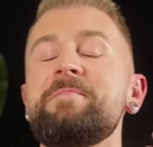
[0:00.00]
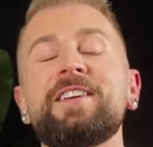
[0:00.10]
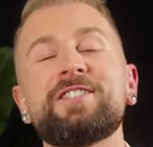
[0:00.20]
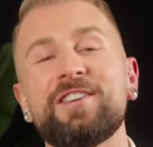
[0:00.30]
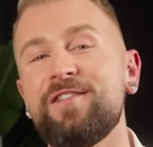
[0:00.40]

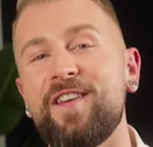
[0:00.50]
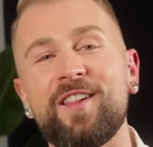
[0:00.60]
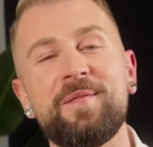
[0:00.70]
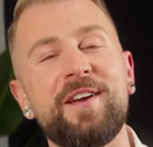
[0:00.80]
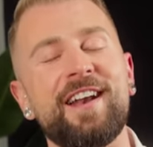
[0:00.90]
Make sure you
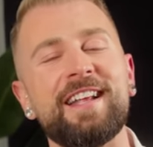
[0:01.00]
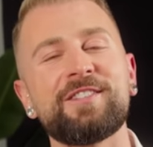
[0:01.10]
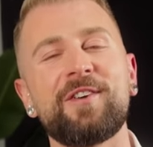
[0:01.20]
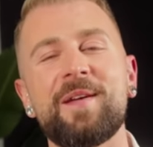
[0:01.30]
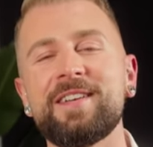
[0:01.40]
follow me on
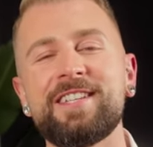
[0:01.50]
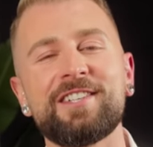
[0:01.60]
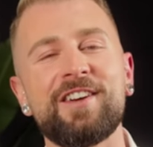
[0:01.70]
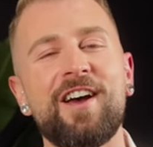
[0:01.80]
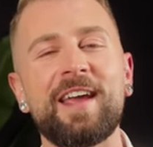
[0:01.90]
Instagram and
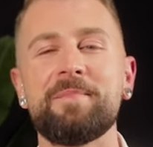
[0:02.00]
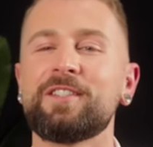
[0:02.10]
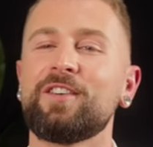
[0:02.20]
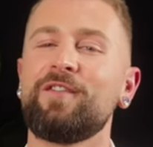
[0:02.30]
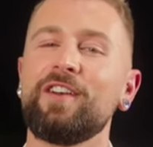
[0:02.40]
TikTok at
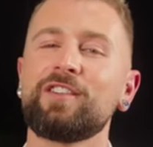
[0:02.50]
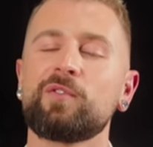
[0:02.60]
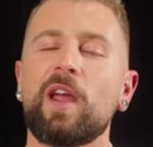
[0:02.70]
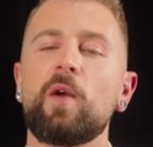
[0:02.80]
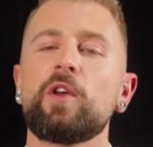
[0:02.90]
Mr. Phoenix
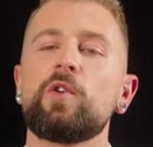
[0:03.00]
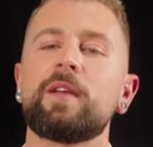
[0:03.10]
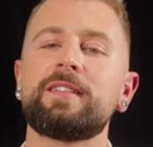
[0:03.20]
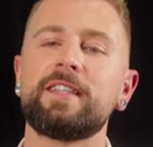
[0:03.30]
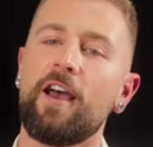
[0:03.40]
Grey, where you
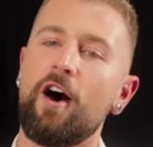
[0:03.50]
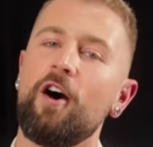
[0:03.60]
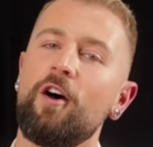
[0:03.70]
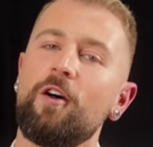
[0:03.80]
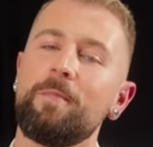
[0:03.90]
could see
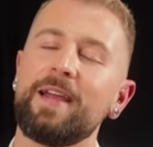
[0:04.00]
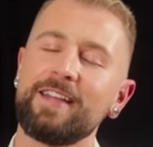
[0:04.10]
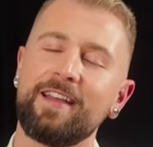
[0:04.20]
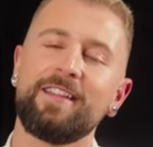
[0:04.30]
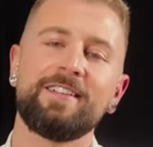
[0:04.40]
all my
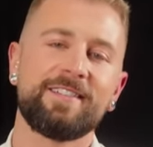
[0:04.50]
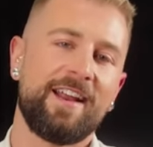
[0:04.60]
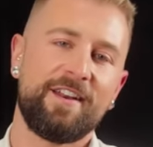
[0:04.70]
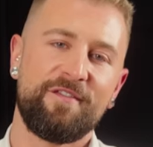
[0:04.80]
daily design